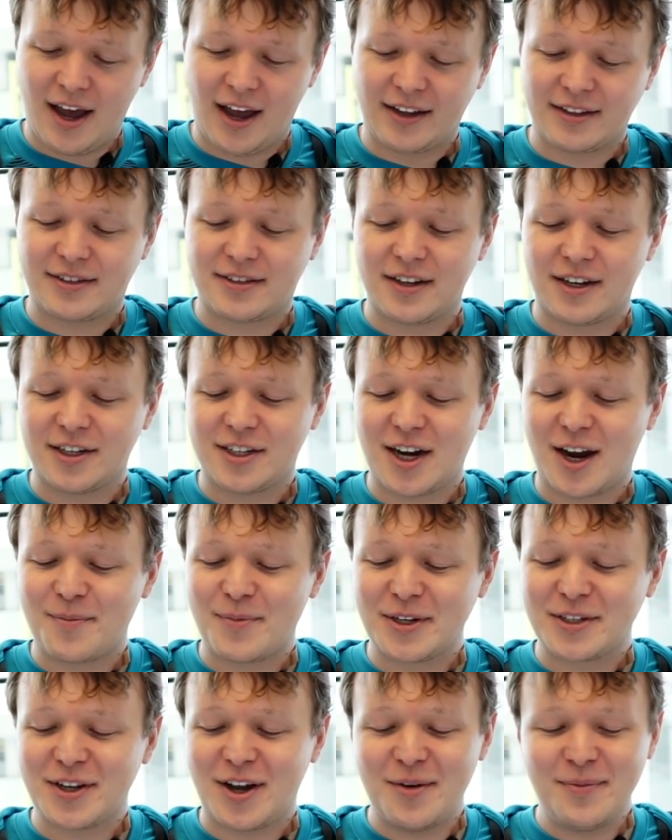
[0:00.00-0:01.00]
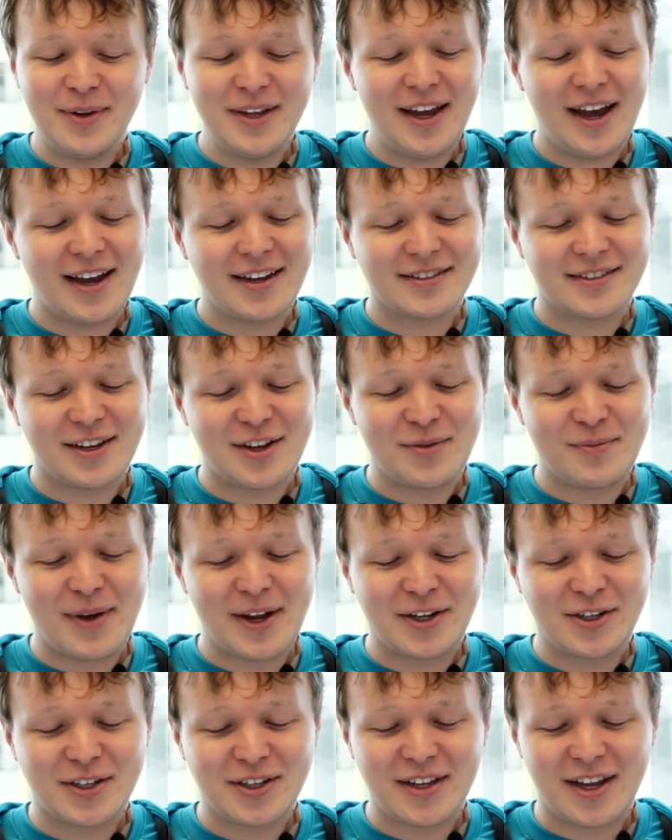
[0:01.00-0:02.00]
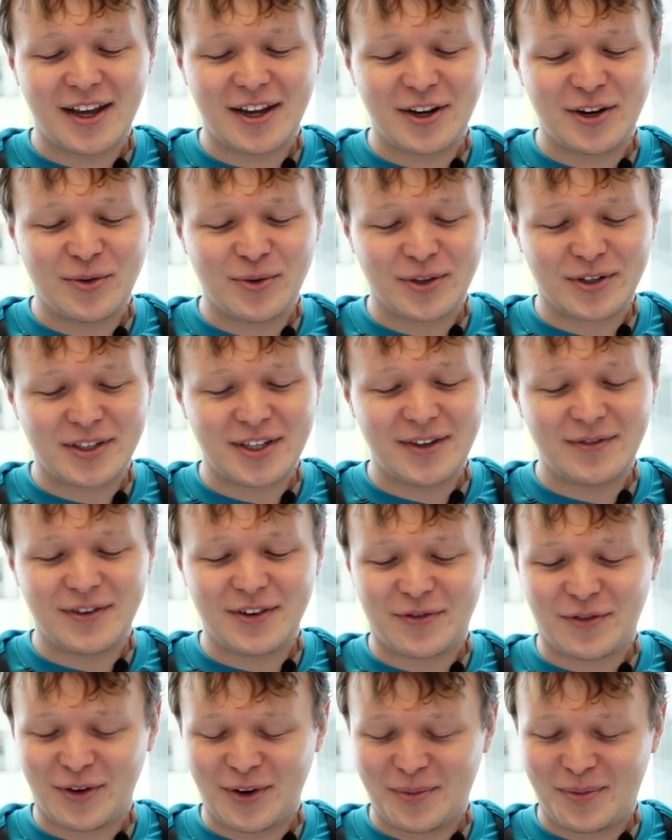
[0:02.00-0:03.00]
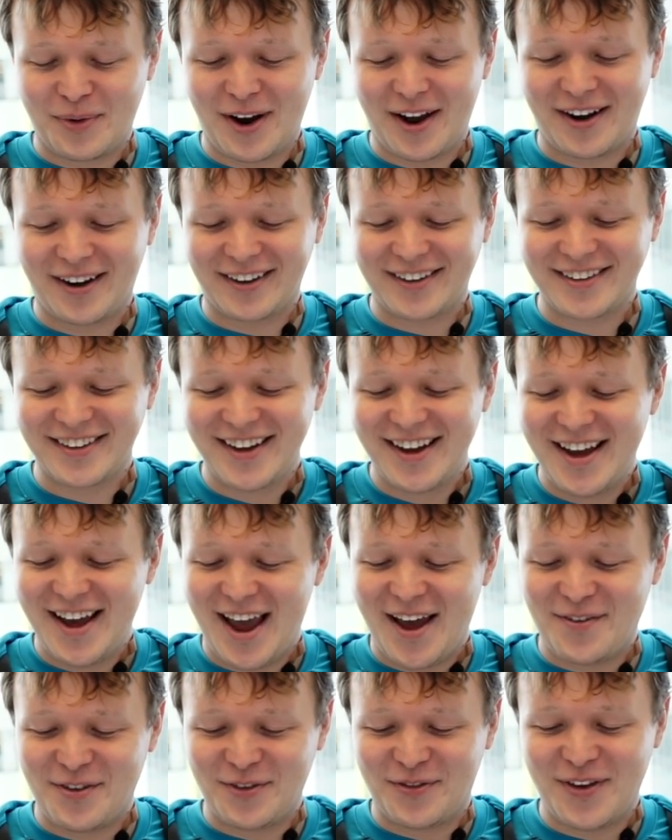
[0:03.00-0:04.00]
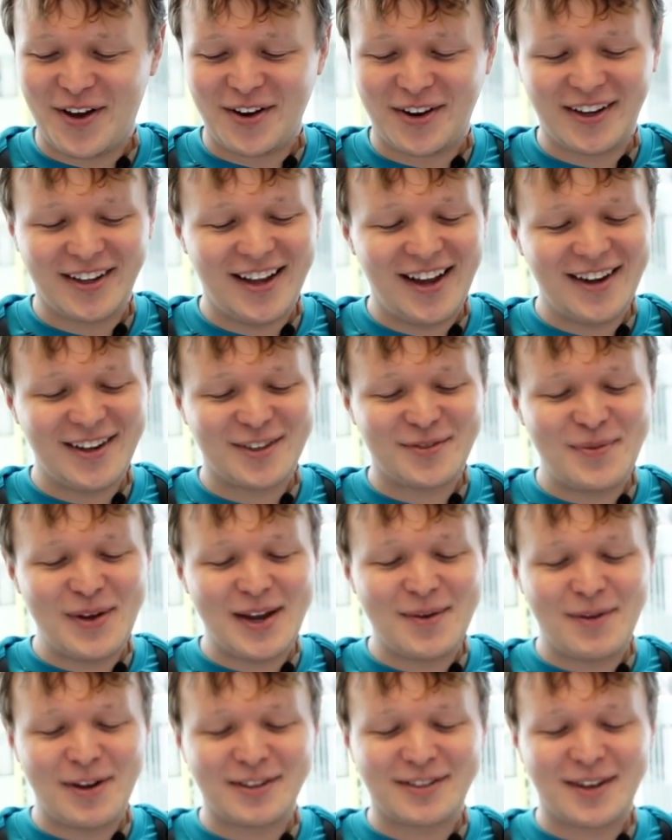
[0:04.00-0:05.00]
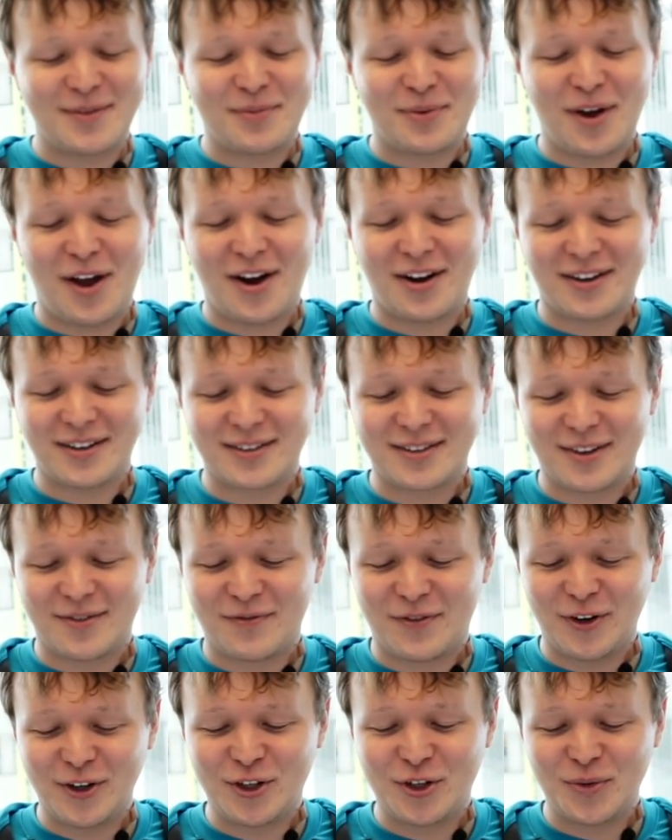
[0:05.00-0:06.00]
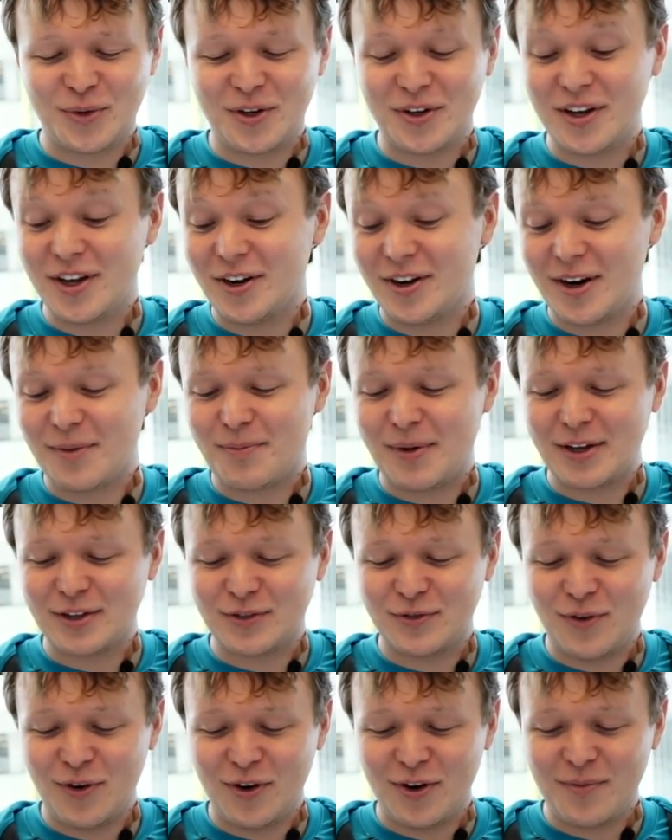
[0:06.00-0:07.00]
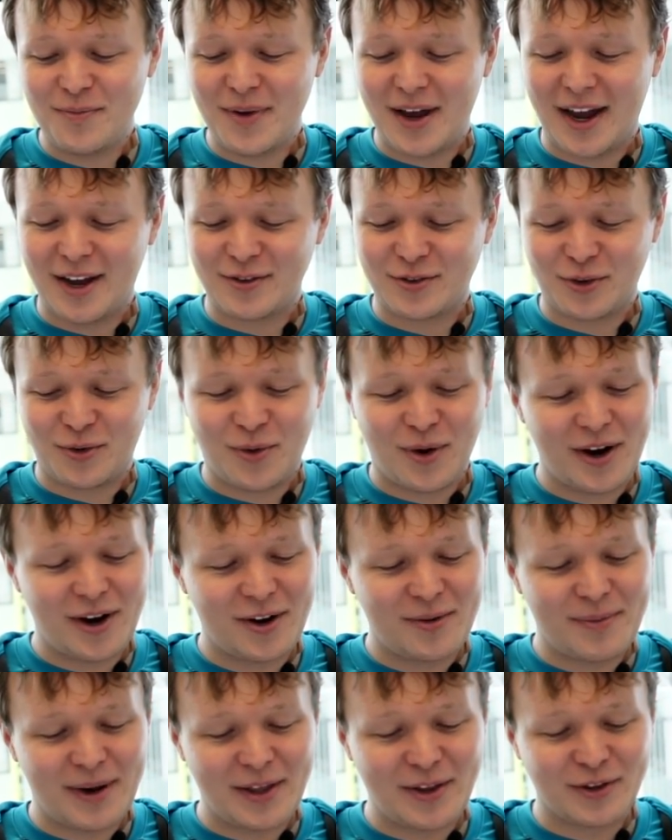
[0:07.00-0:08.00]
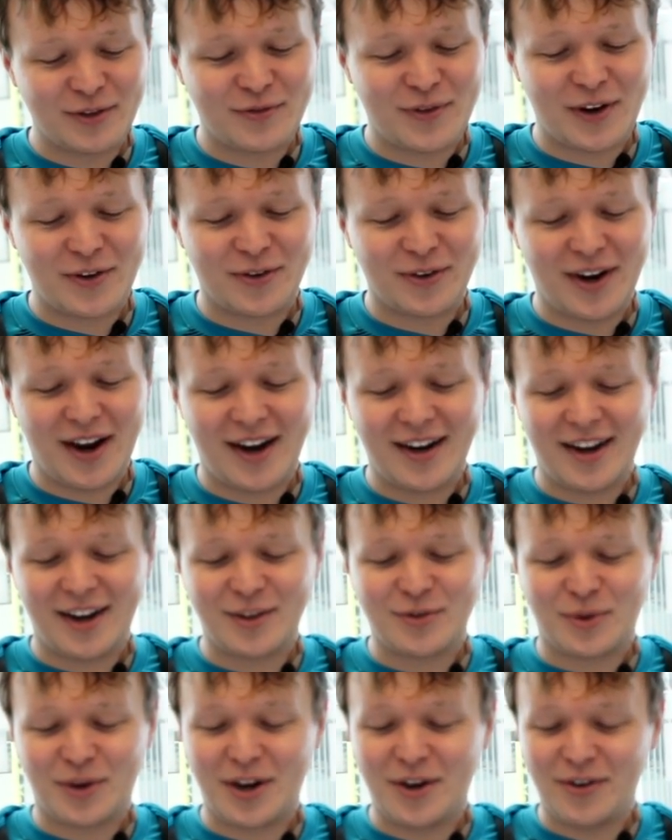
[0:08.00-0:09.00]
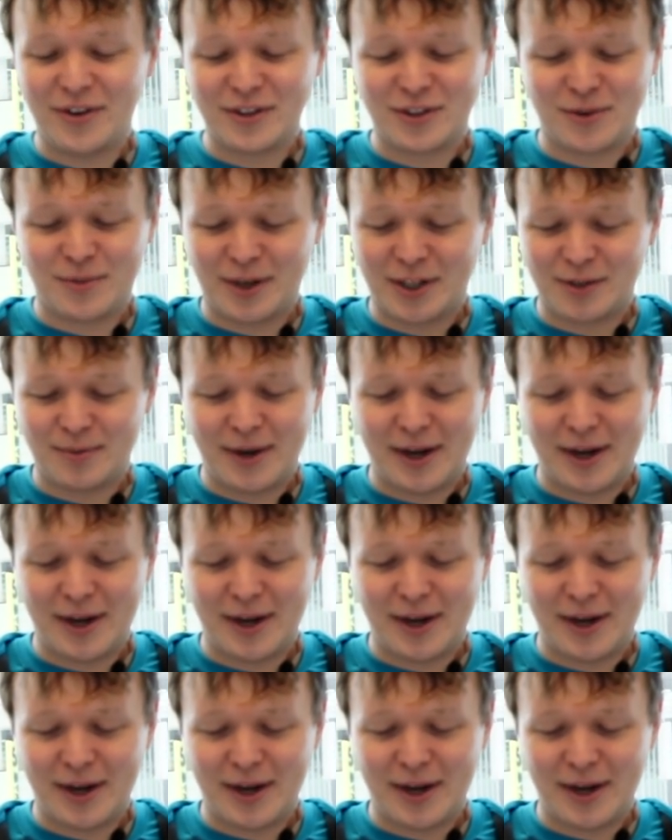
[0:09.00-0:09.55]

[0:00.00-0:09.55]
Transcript: As such, I must humbly ask that you mention that you received the free product. If you felt inclined to speak about said product in some virtual, internet-based forum, as required by those federal guidelines we're hearing so much